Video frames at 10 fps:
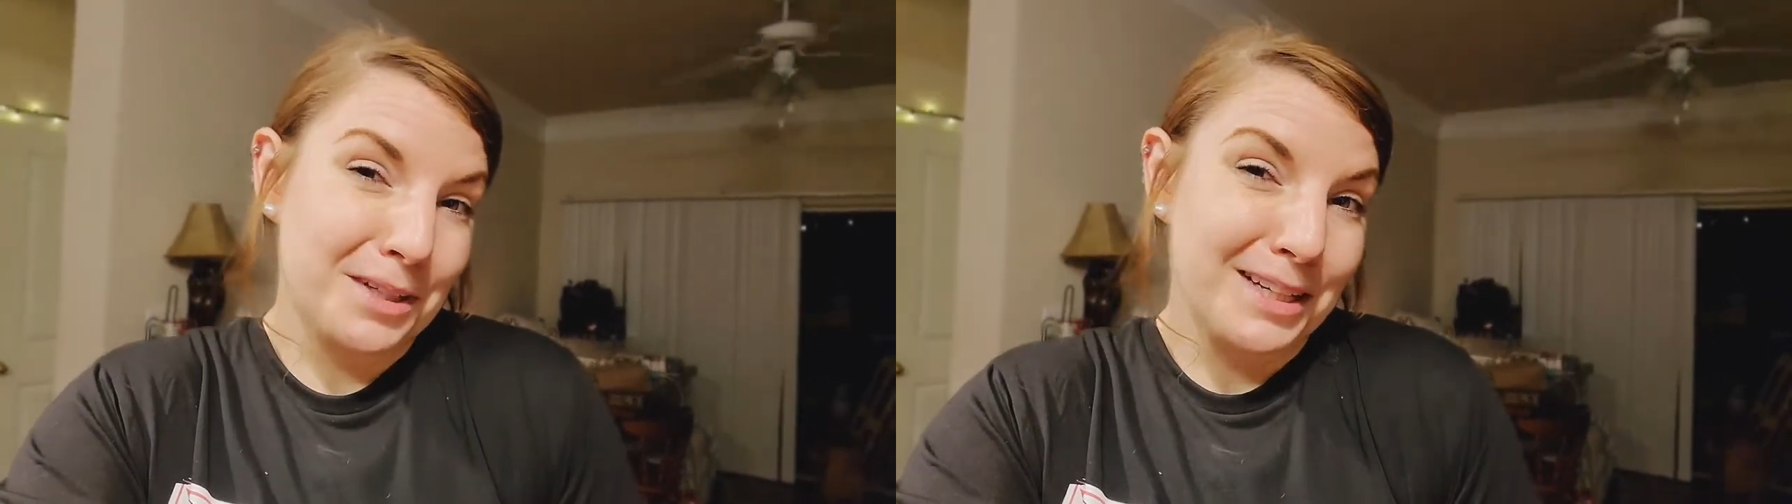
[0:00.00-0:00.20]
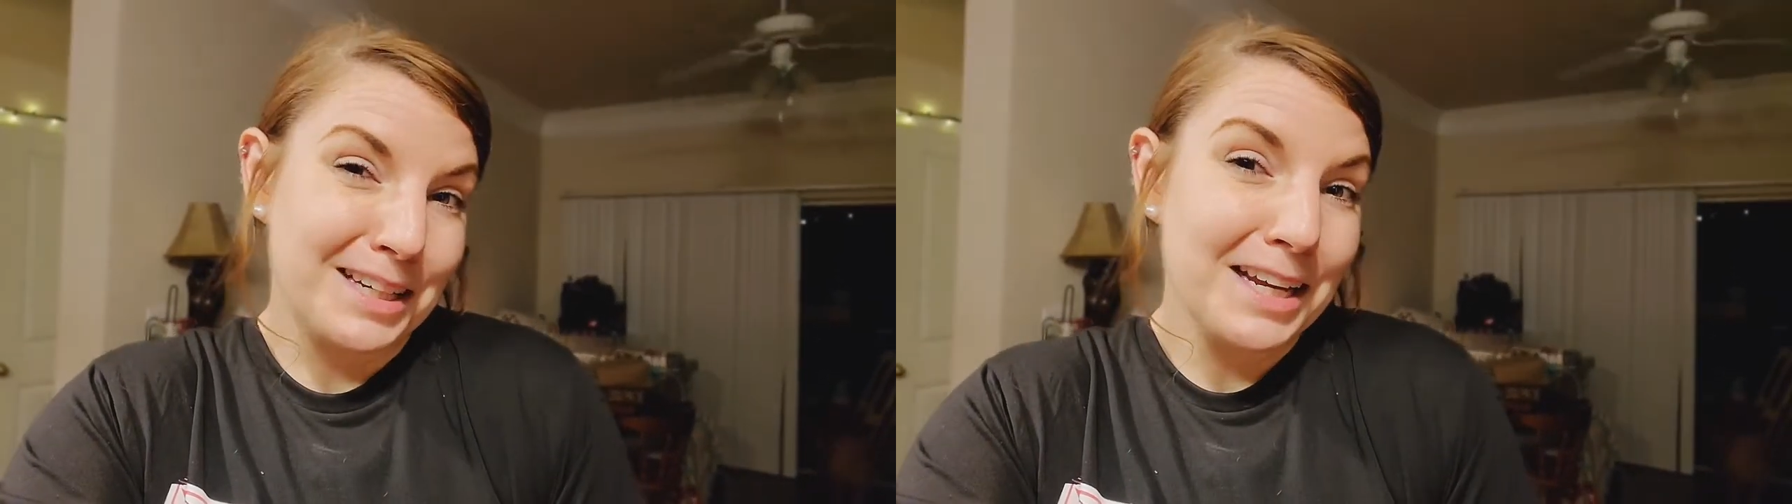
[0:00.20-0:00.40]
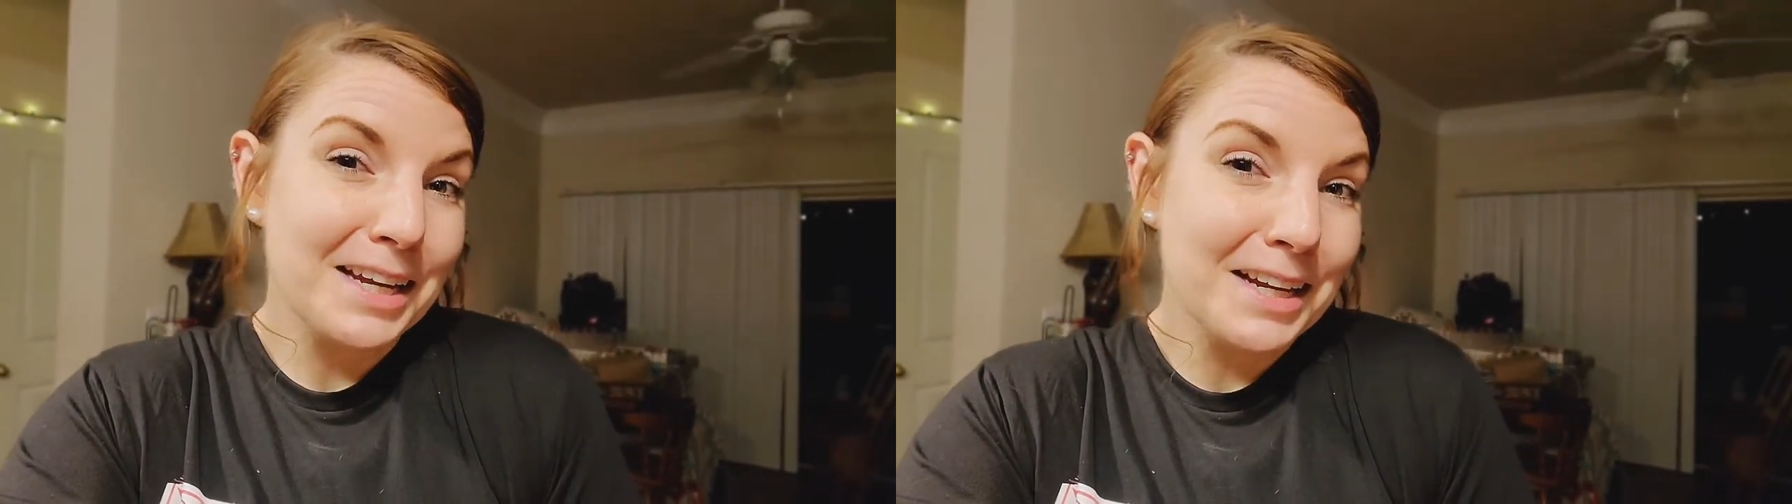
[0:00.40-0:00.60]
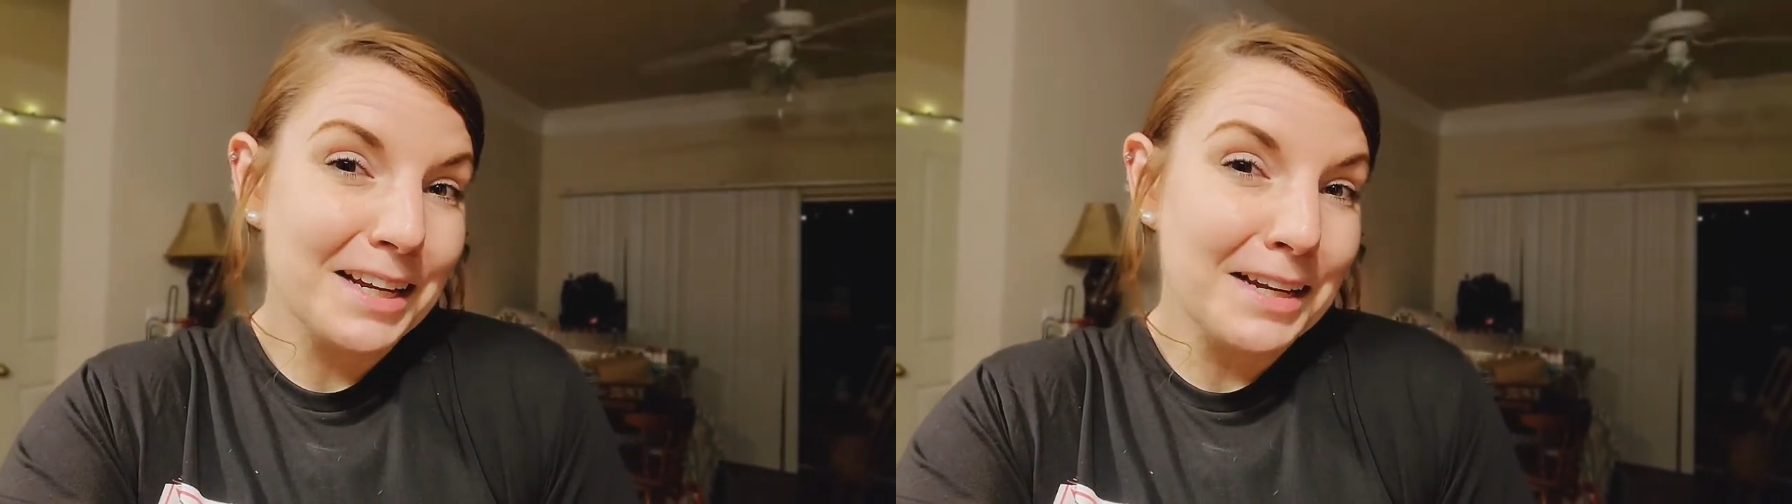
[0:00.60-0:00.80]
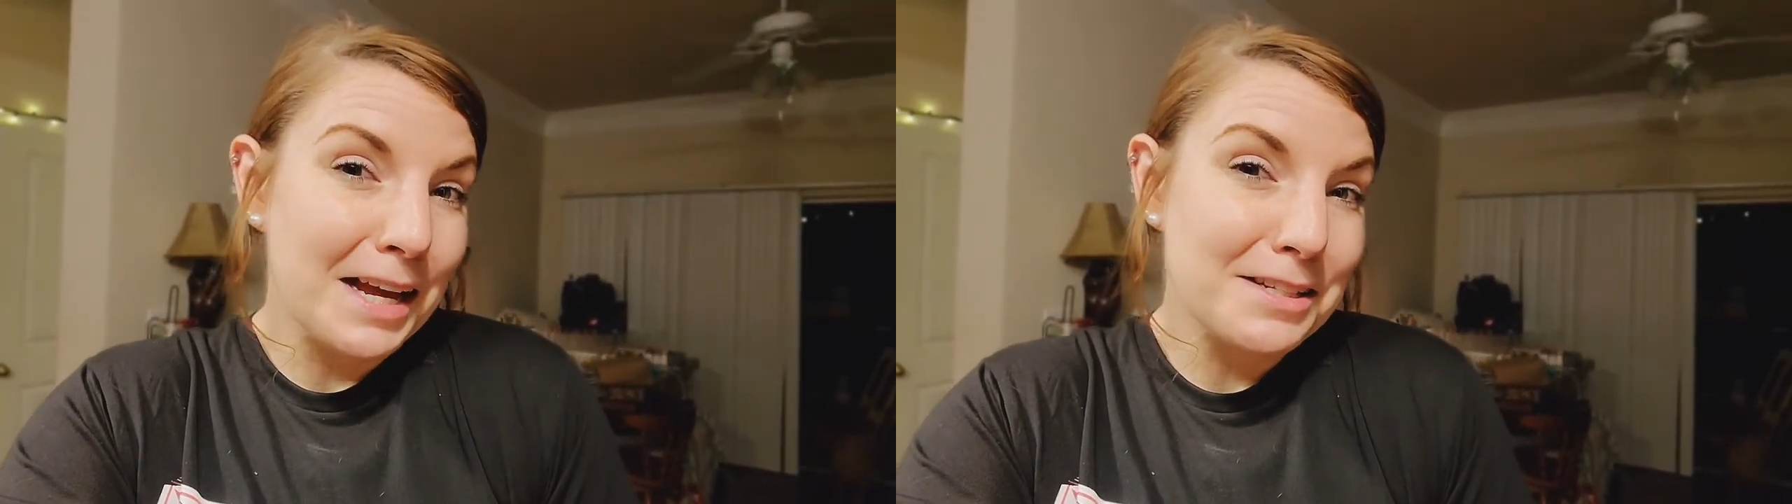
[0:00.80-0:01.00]
need
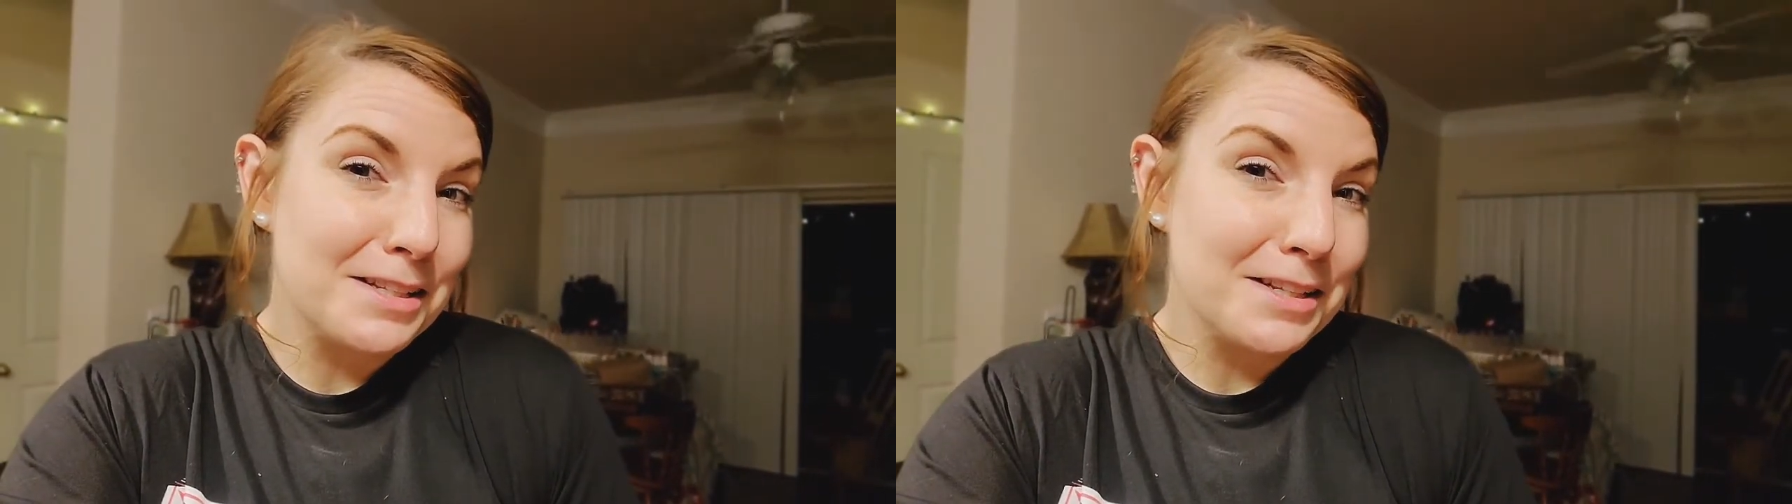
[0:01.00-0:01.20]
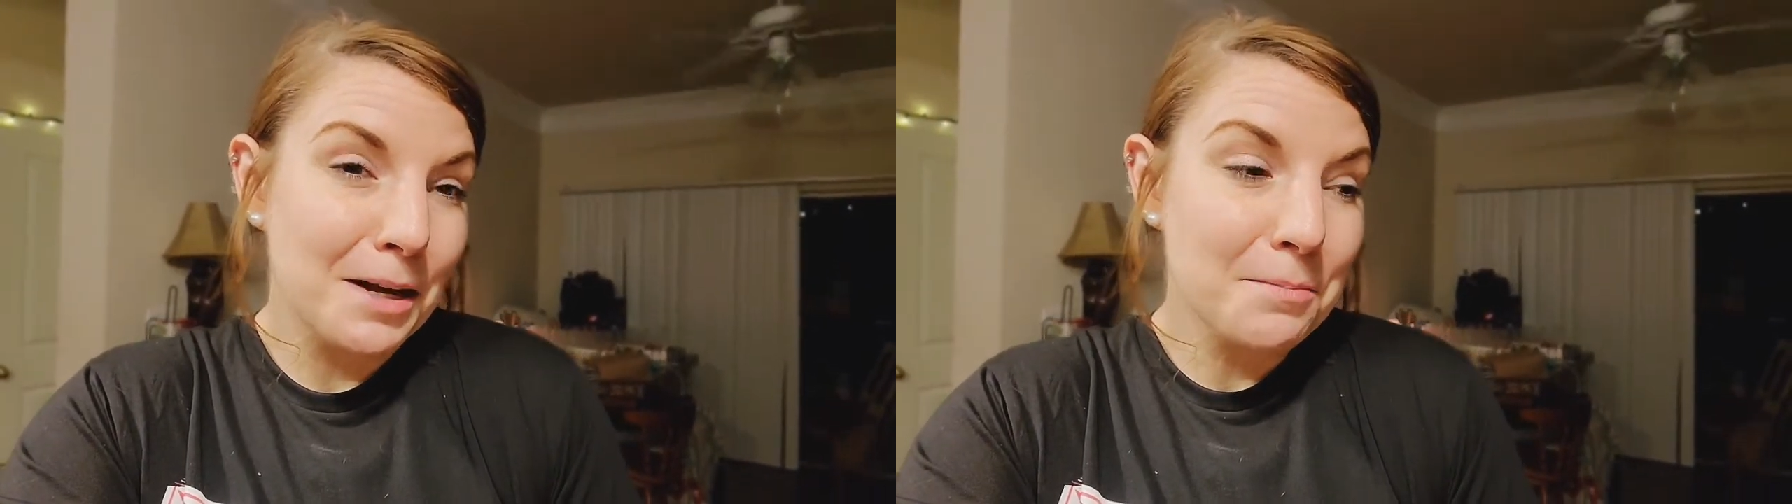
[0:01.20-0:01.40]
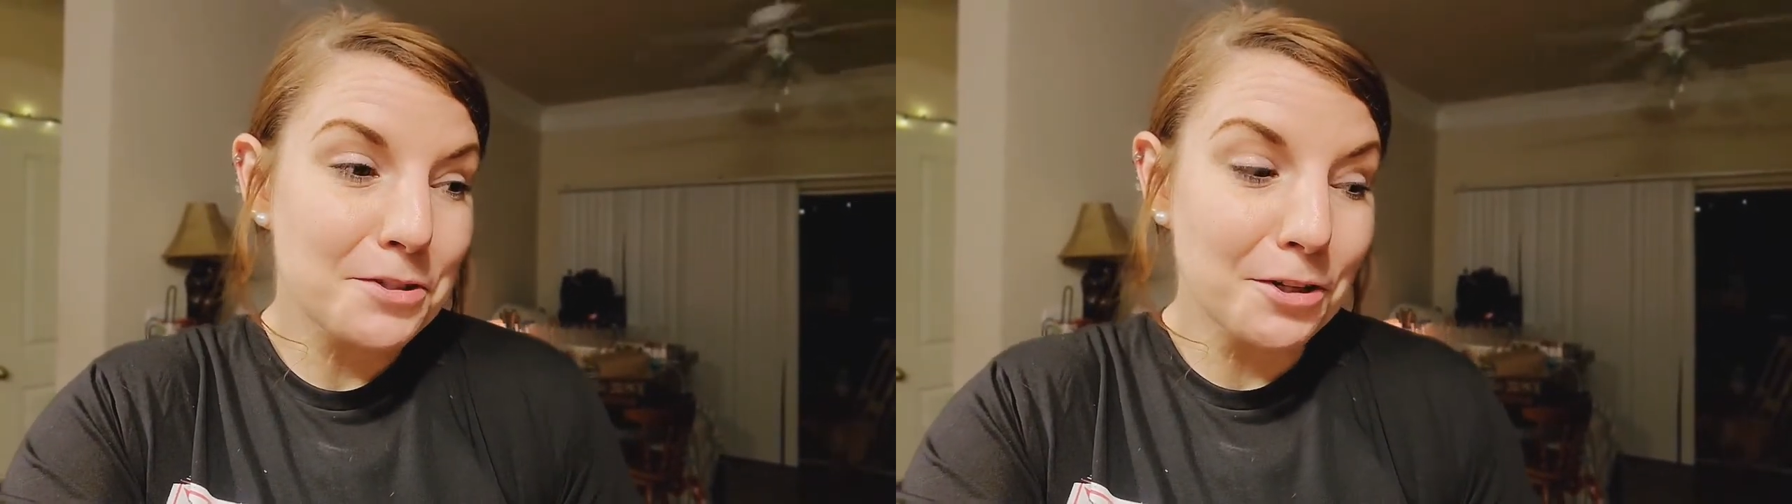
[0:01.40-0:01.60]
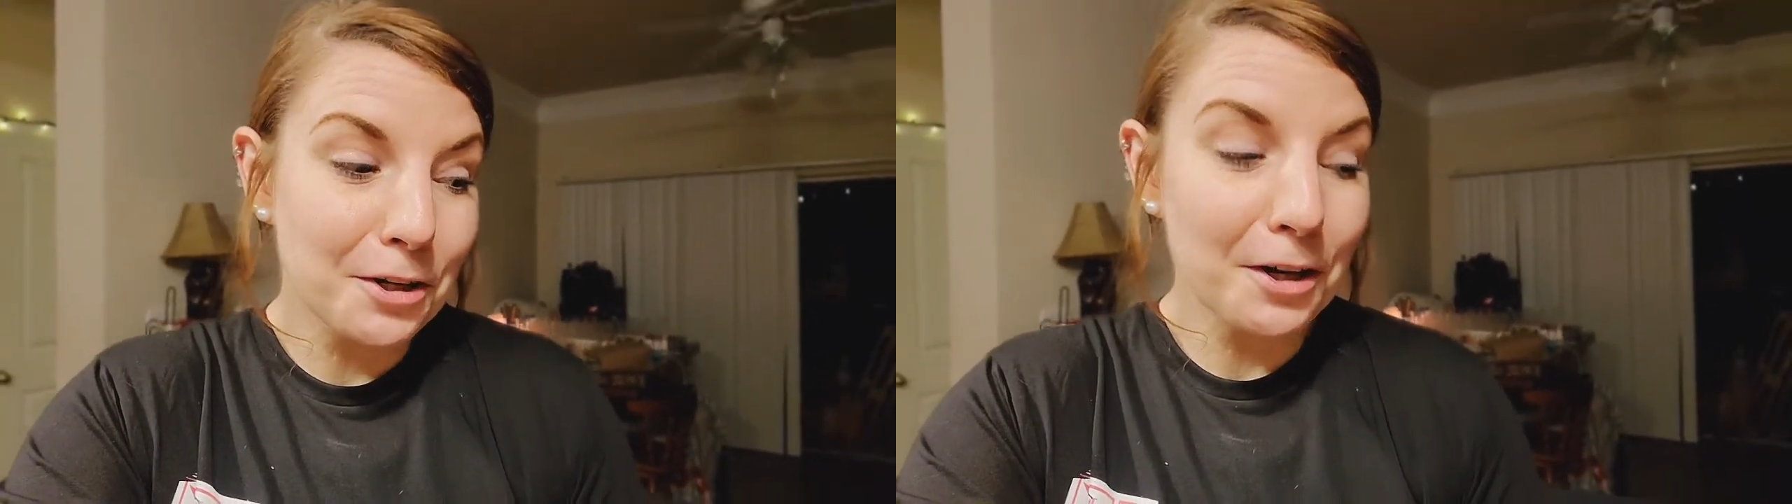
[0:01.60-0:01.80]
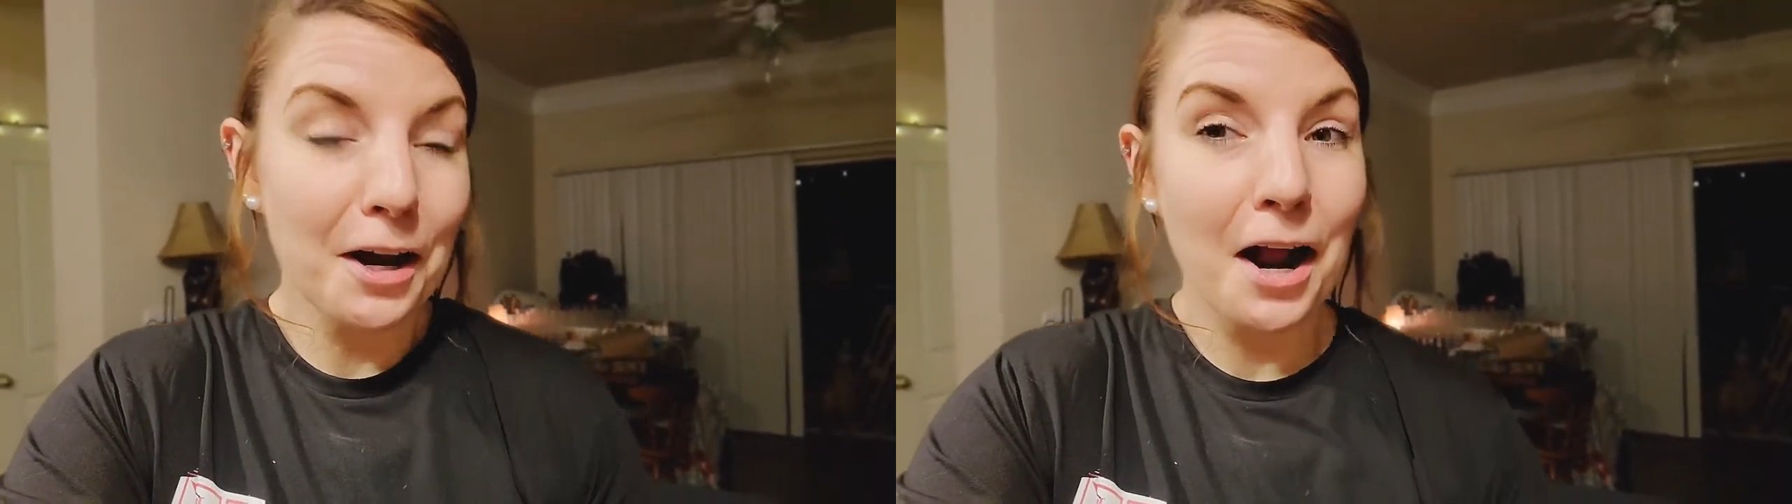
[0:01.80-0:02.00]
next to the dumpster